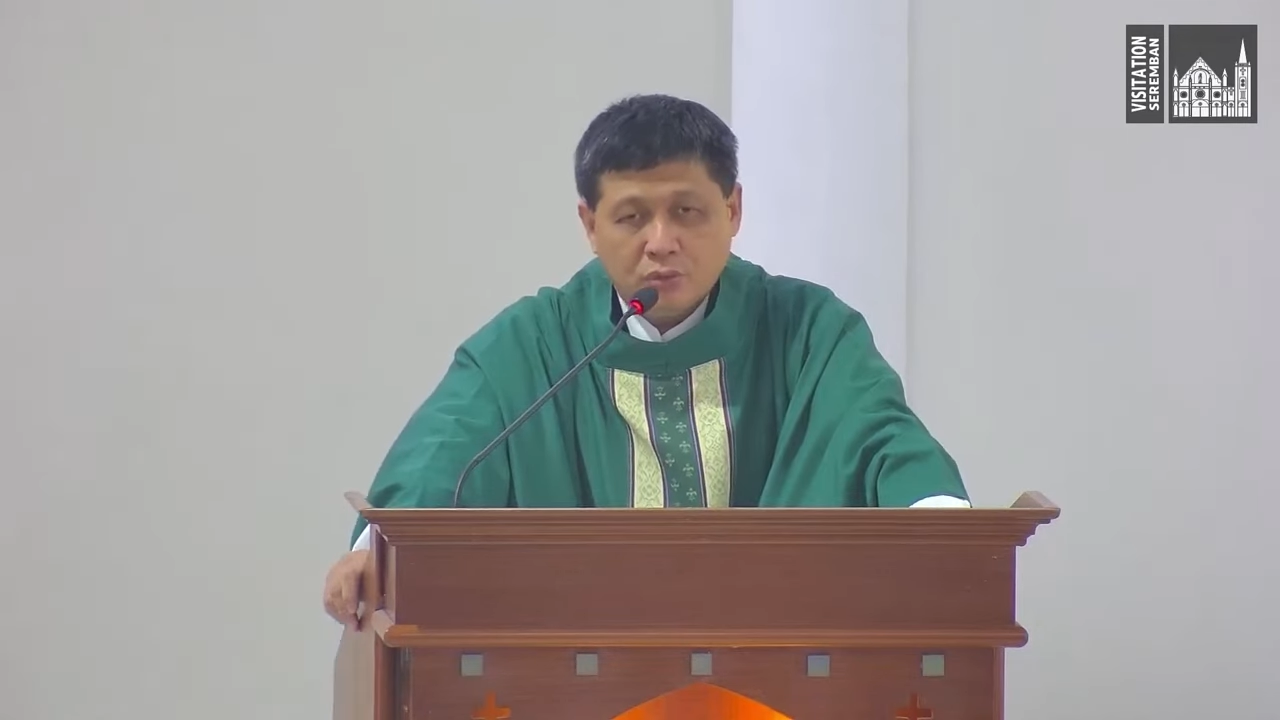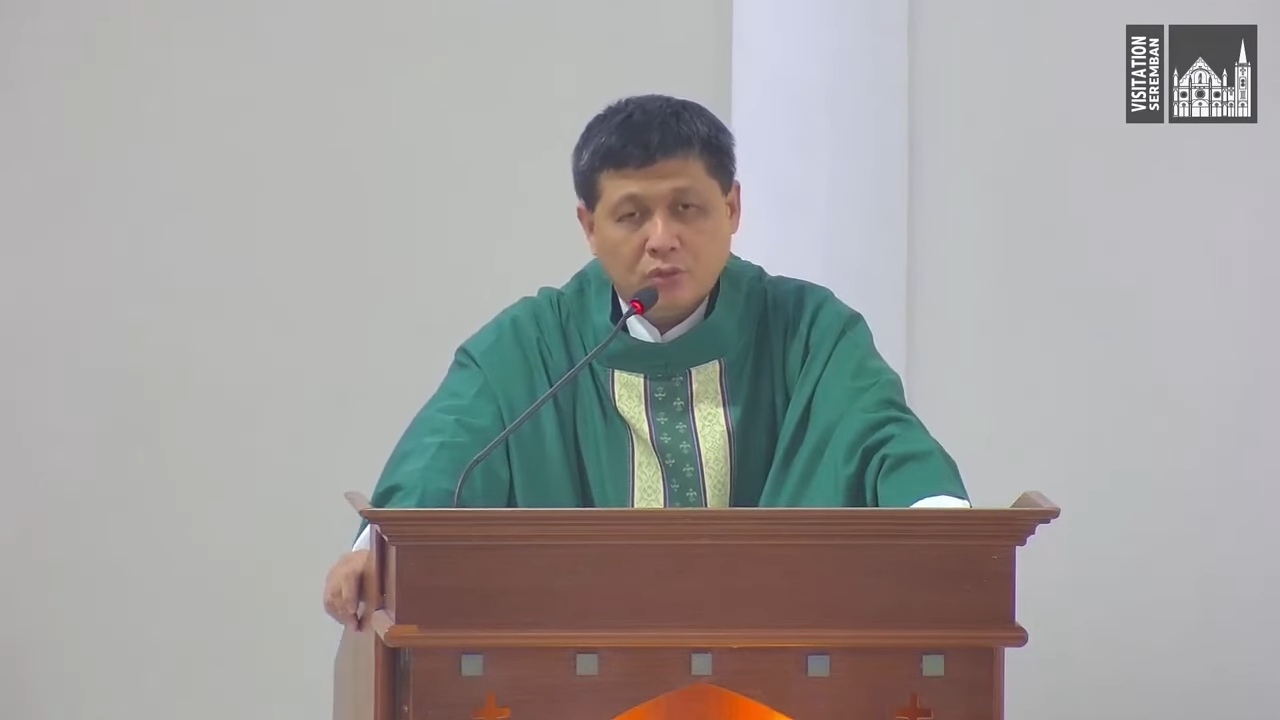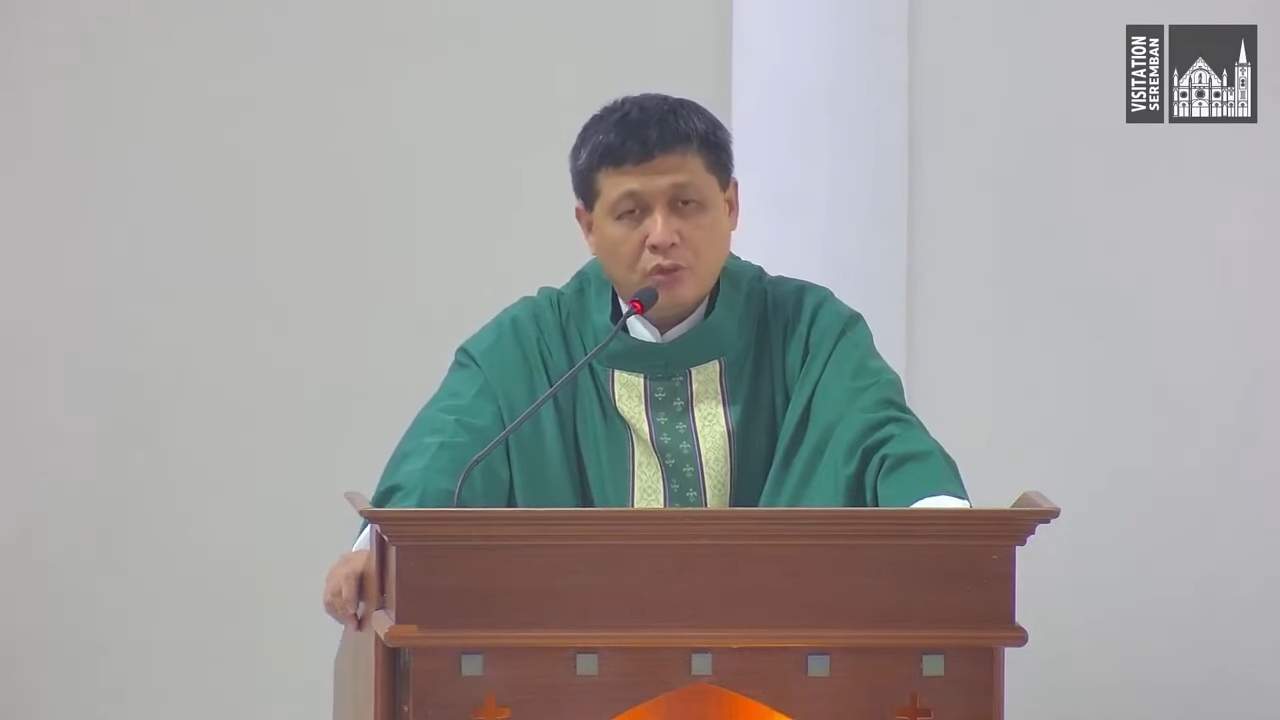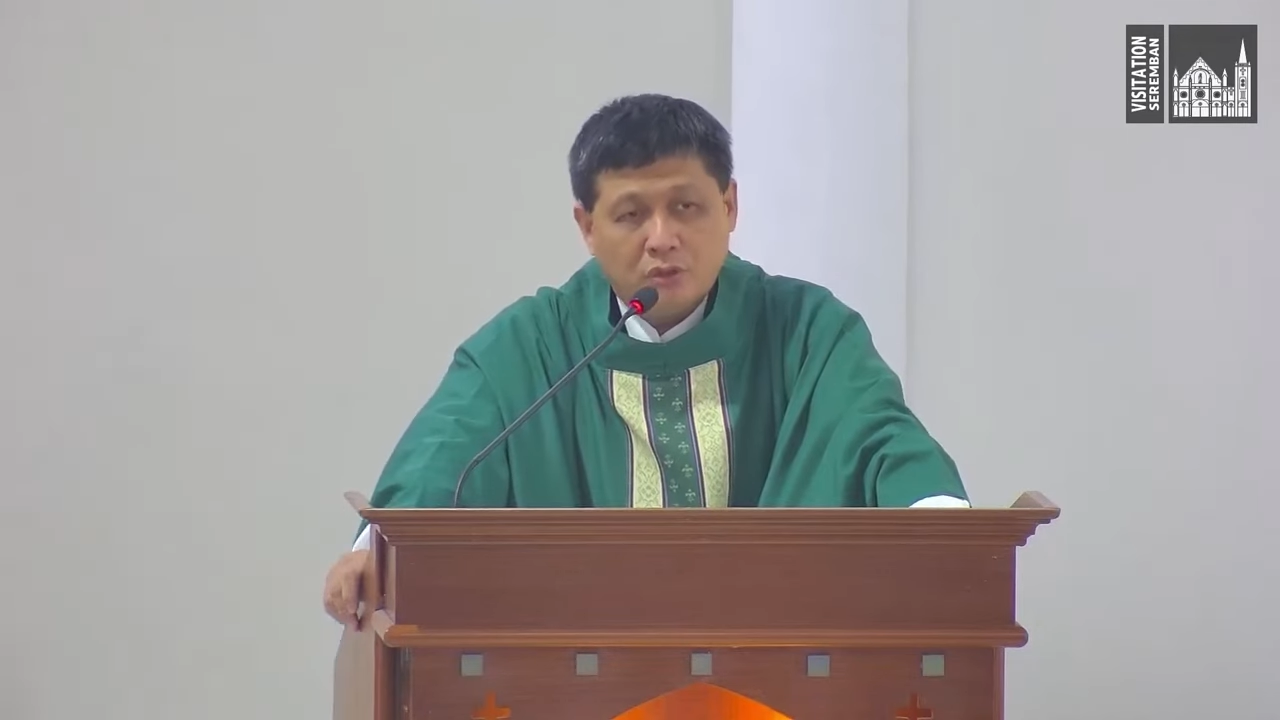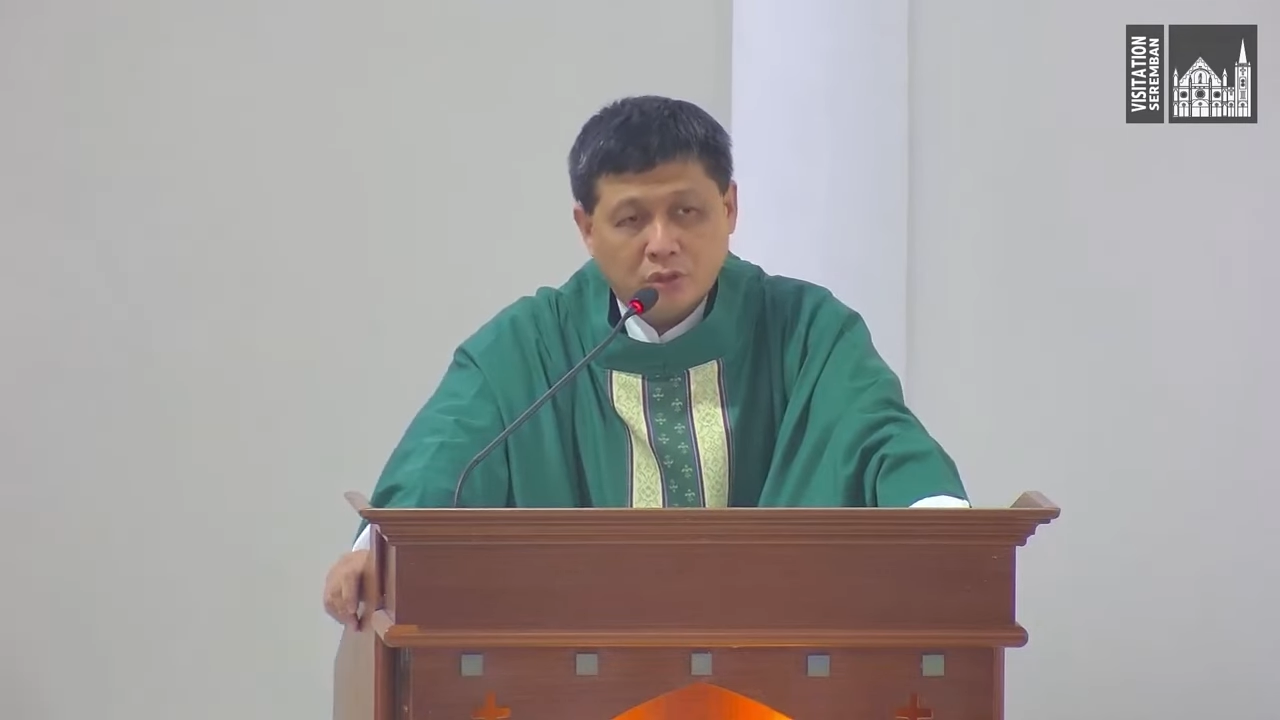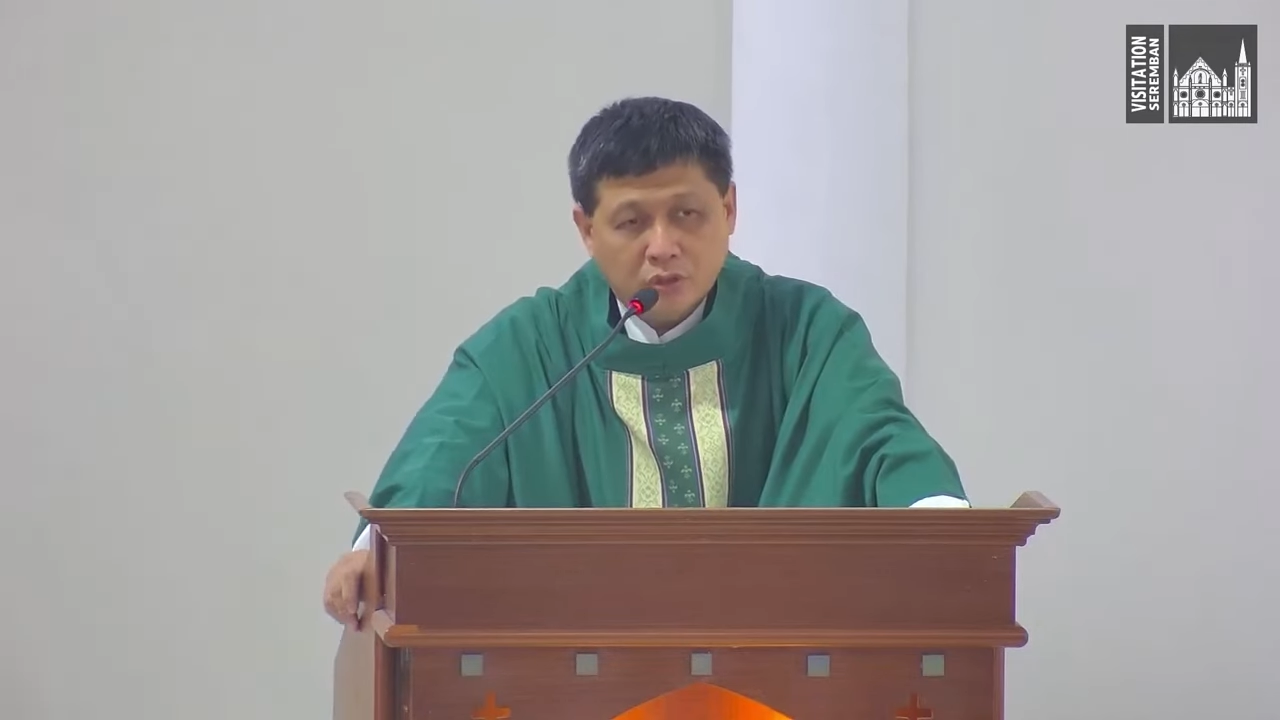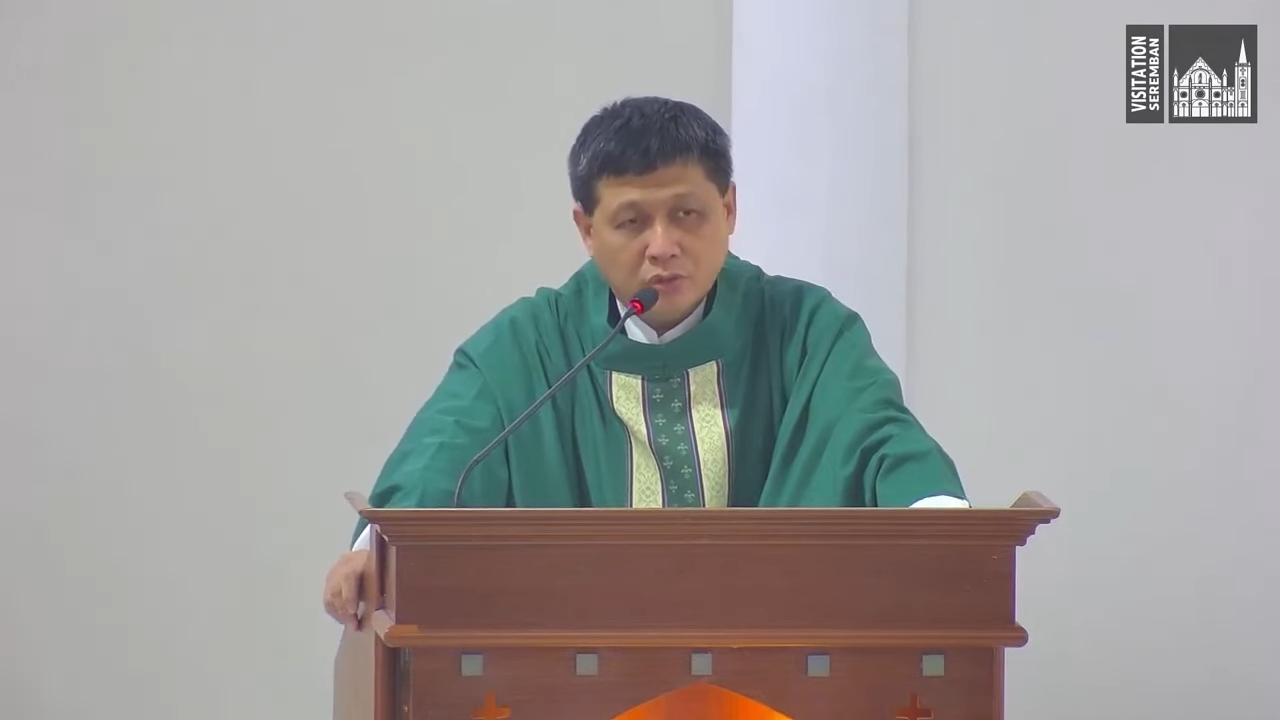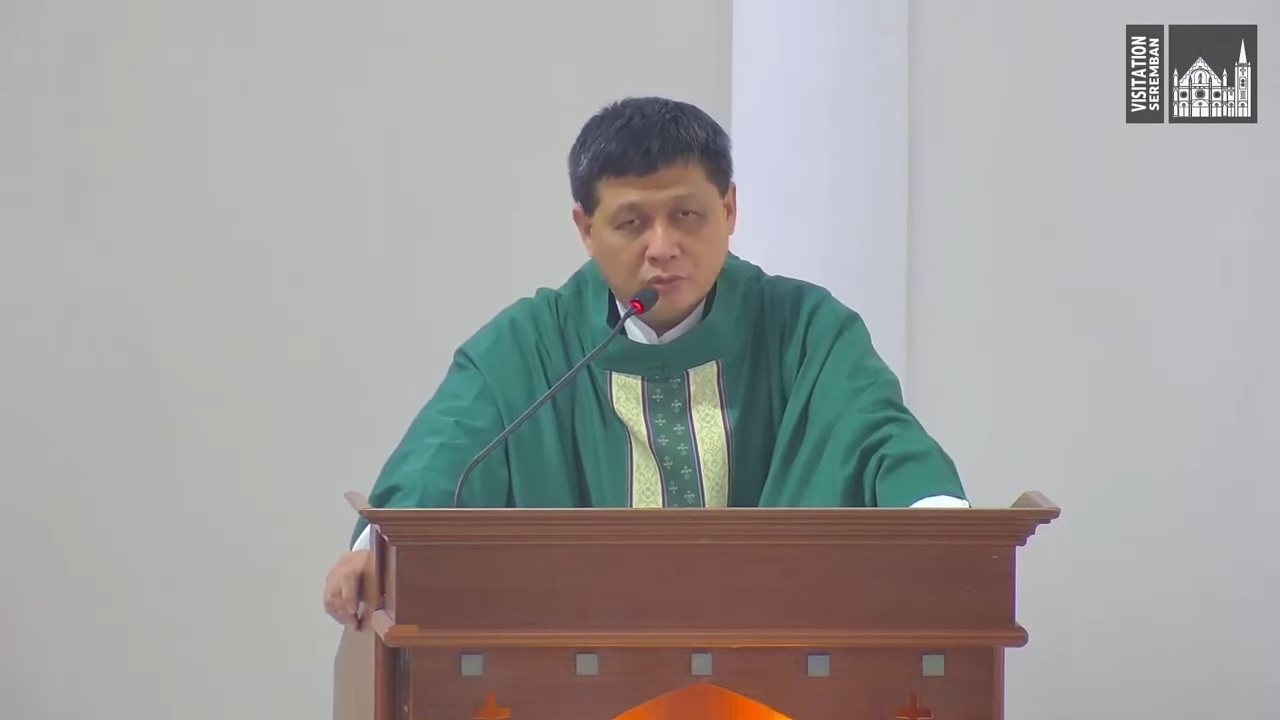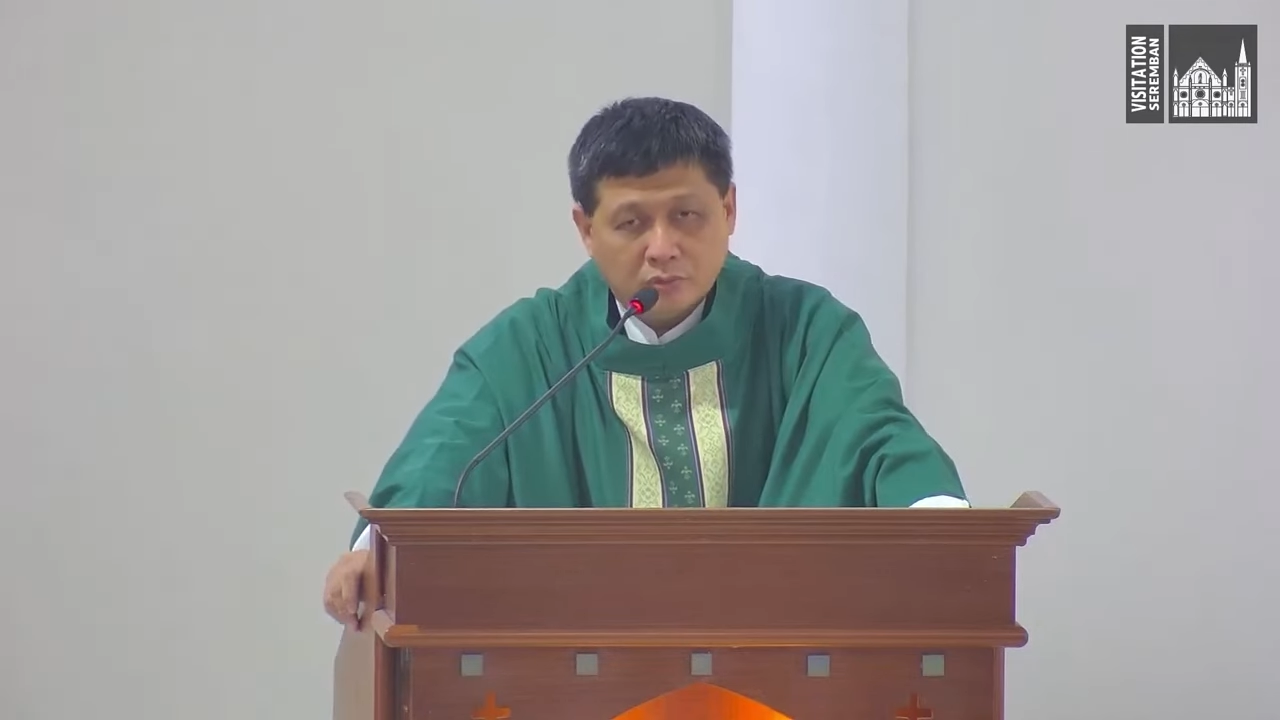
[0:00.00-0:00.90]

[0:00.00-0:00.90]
to continue?